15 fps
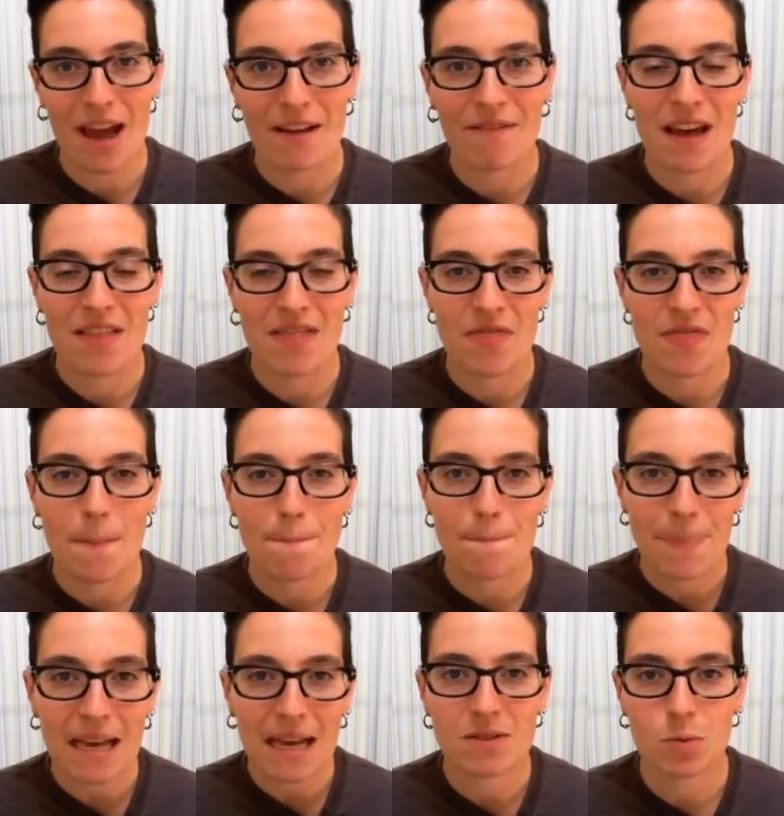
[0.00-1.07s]
I find that the
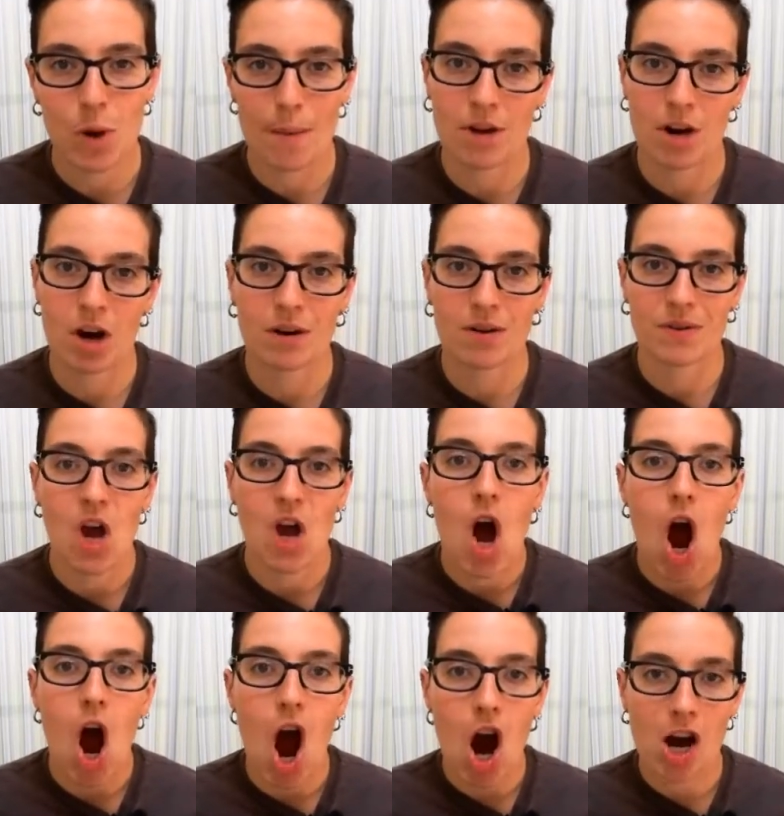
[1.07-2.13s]
best webinars
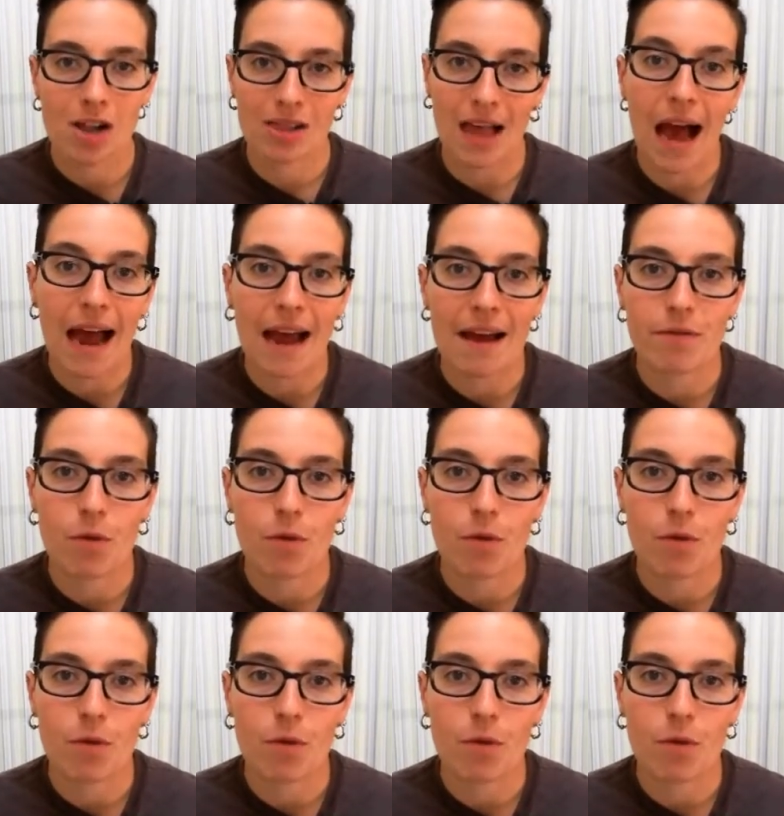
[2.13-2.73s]
are live